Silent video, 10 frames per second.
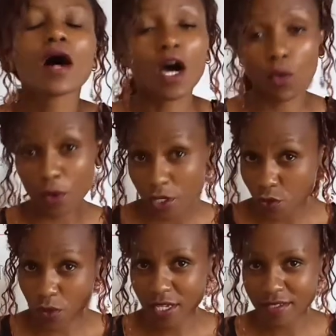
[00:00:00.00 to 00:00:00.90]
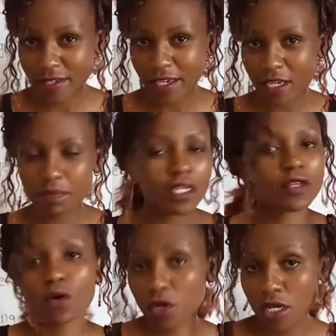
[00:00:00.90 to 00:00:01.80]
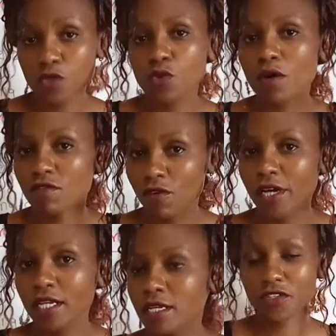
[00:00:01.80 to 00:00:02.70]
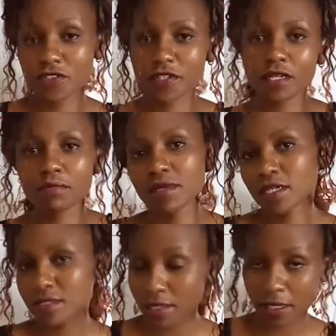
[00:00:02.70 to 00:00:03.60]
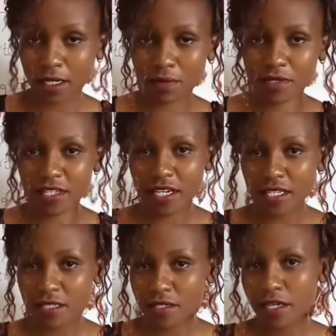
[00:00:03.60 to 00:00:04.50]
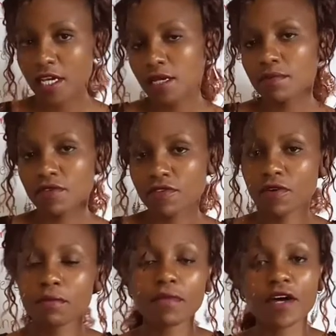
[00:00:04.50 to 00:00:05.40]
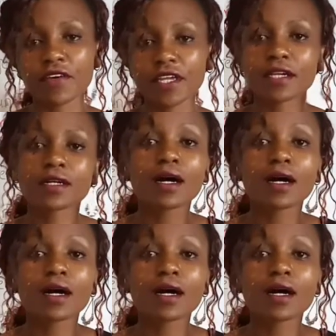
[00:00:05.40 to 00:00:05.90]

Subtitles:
a way to escape in order to avoid Razian being circumcised before marrying